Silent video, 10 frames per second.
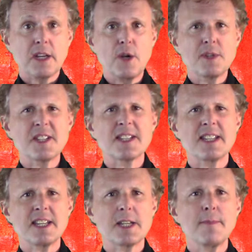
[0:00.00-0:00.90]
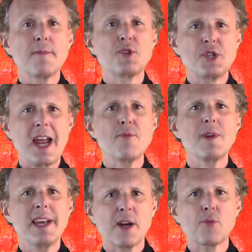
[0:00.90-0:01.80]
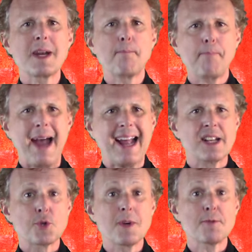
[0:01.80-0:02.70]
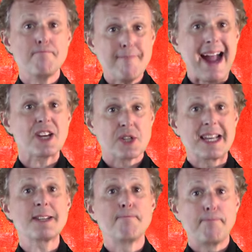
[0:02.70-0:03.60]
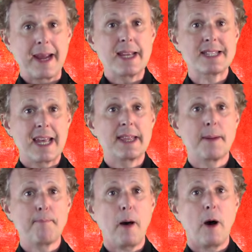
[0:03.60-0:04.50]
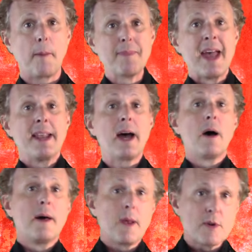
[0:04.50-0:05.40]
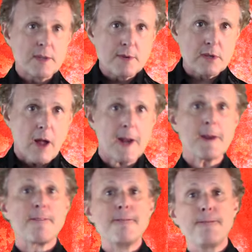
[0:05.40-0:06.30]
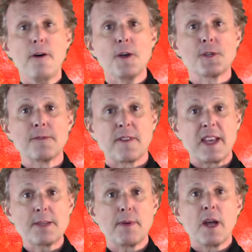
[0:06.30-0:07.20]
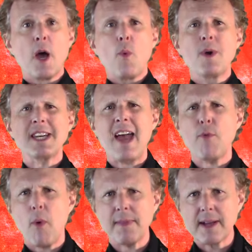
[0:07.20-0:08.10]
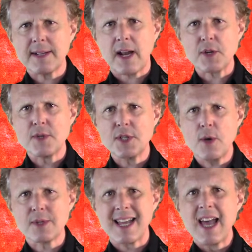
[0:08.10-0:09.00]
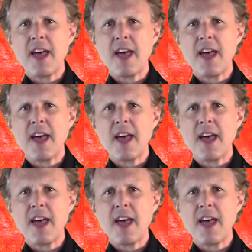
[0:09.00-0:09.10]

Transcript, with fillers: uses a system of generally agreed patterns which match these beats in the bar. Now, there are some slightly different versions of this, but whichever one the conductor is using,